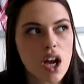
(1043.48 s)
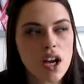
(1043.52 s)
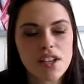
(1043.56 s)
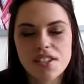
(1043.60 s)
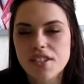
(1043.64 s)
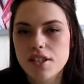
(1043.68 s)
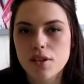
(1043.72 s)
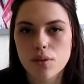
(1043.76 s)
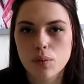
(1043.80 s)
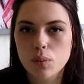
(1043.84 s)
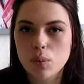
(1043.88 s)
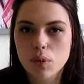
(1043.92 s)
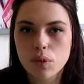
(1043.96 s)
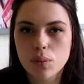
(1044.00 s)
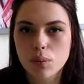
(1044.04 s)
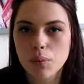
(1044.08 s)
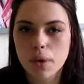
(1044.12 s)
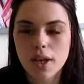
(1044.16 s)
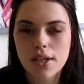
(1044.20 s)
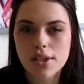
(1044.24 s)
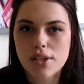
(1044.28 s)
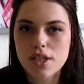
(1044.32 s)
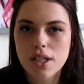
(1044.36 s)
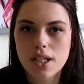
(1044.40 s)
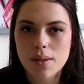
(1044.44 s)
I still wouldn't
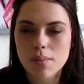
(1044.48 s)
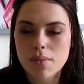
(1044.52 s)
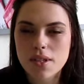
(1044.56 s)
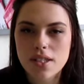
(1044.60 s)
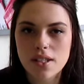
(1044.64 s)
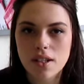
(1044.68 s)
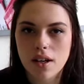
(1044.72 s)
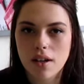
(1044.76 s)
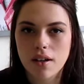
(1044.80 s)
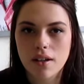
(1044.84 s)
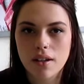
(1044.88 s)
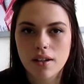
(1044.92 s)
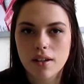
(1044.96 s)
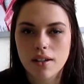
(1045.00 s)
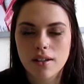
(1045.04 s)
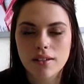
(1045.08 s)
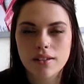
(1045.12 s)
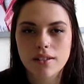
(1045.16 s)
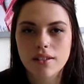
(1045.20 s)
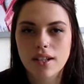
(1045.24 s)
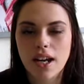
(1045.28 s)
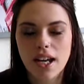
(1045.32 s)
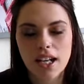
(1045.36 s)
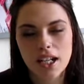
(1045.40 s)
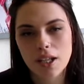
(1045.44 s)
buy cheap
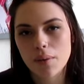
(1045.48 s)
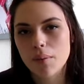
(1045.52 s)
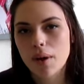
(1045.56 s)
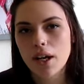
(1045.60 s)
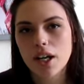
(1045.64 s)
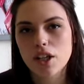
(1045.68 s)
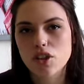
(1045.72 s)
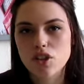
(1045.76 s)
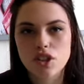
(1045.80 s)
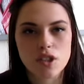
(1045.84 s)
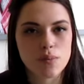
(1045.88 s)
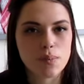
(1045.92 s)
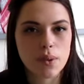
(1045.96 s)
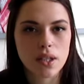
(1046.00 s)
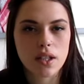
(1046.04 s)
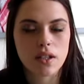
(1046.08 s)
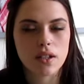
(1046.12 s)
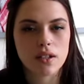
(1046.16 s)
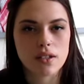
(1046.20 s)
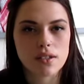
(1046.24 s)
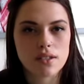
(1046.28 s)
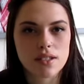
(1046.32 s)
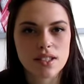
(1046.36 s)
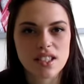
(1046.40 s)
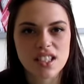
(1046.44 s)
mascara anyway, just
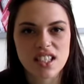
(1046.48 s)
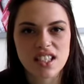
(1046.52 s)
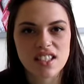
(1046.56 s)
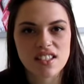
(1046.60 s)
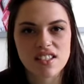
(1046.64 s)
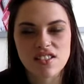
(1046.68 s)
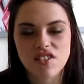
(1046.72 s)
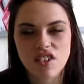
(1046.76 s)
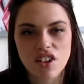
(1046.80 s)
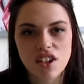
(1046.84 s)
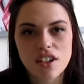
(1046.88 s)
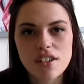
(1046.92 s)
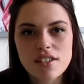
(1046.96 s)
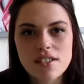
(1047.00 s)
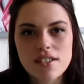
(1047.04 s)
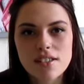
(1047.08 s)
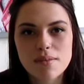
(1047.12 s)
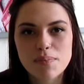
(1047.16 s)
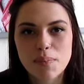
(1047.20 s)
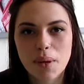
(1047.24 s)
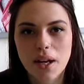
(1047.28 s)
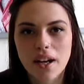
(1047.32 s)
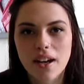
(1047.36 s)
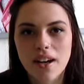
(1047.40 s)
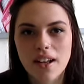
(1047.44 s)
because it's
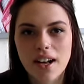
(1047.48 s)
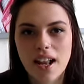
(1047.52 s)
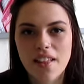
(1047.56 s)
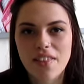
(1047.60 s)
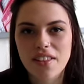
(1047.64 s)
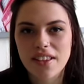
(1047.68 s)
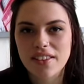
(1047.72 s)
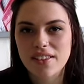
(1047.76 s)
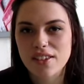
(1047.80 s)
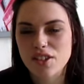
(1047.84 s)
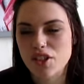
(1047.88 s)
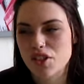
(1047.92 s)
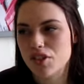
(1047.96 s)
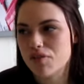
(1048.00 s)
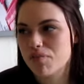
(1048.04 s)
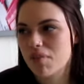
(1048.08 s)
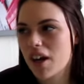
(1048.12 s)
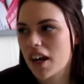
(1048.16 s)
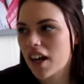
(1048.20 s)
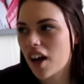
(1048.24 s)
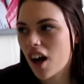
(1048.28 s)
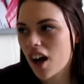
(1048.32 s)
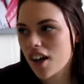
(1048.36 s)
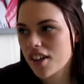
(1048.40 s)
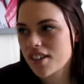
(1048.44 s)
gross. But I think that,
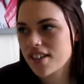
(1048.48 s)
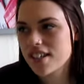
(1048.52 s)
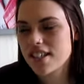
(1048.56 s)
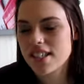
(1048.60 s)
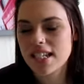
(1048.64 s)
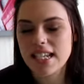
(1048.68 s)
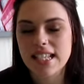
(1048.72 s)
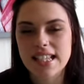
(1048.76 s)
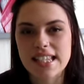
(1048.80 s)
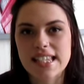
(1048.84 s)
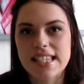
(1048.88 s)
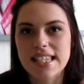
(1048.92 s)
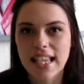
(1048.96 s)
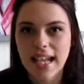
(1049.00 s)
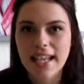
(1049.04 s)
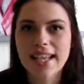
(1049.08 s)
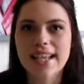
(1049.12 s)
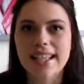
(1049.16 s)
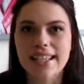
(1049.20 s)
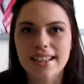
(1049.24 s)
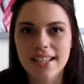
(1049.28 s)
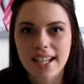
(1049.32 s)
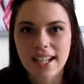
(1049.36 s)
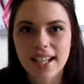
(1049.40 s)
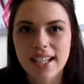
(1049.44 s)
like, in
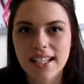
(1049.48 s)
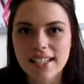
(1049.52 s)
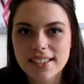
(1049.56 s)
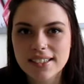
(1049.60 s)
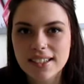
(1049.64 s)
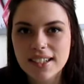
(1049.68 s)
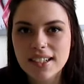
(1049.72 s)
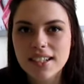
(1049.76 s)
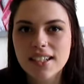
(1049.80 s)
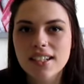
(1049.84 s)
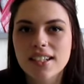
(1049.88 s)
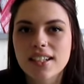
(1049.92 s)
saying that,